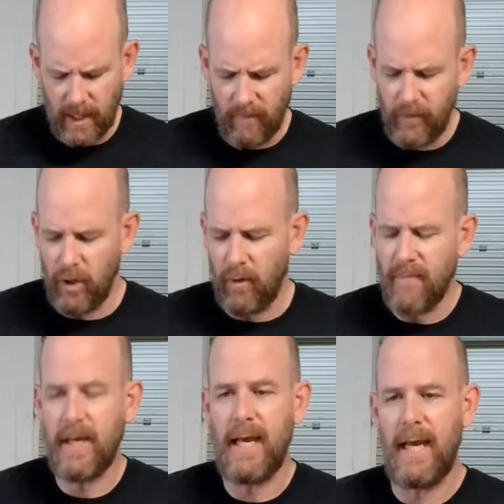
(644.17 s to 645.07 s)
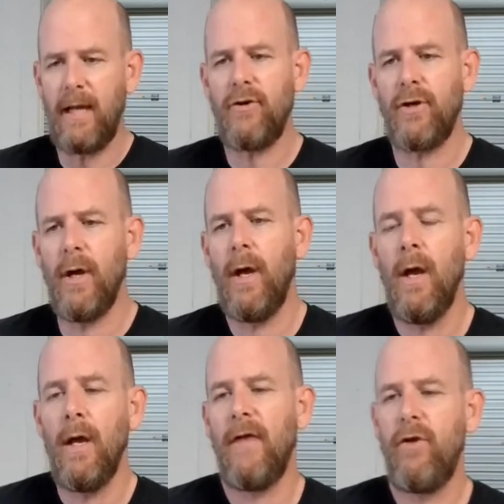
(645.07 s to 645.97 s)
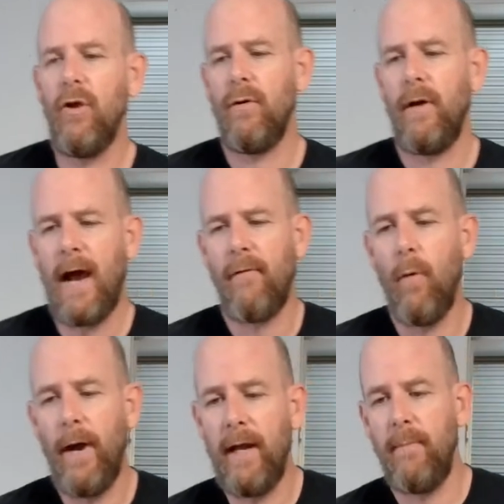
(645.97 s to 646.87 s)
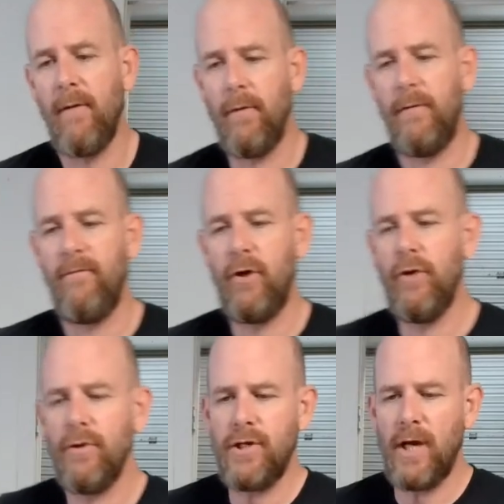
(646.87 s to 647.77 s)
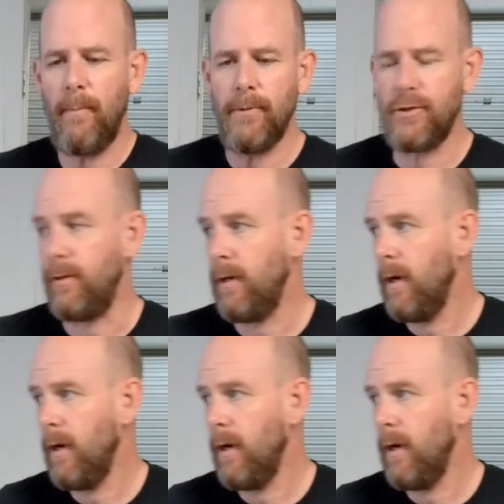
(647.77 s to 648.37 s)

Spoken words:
Now, if you don't have a gauge, if you don't have a way to be able to view your temperature,